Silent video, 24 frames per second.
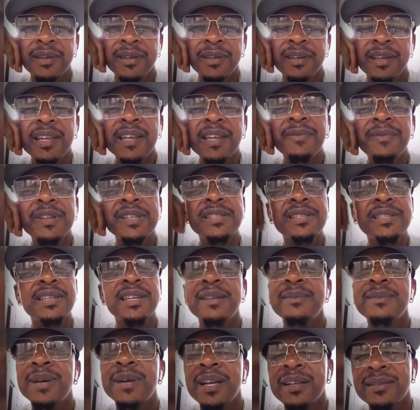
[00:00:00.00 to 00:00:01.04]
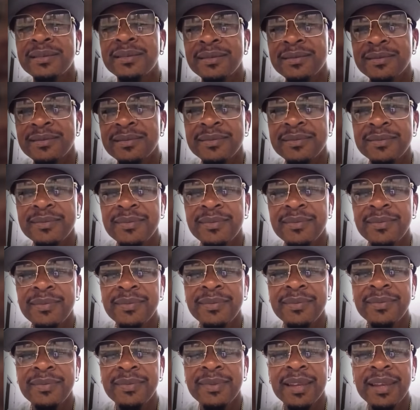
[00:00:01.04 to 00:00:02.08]
You need to chill, man.
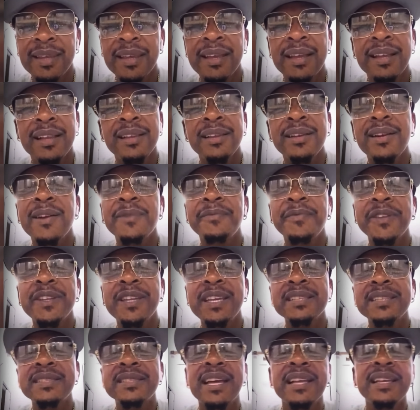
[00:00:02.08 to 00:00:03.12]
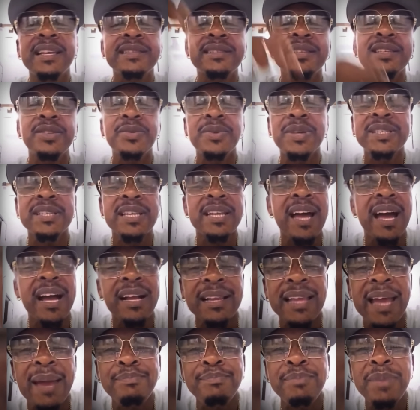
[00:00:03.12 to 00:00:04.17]
Learn from this kind of situation and act
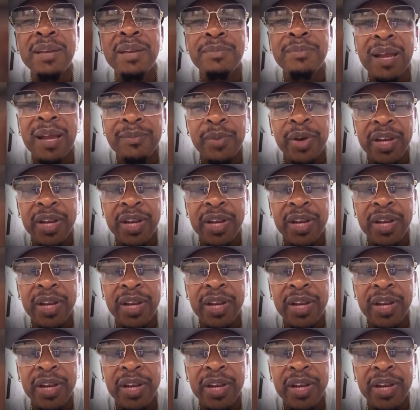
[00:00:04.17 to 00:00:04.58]
like big man,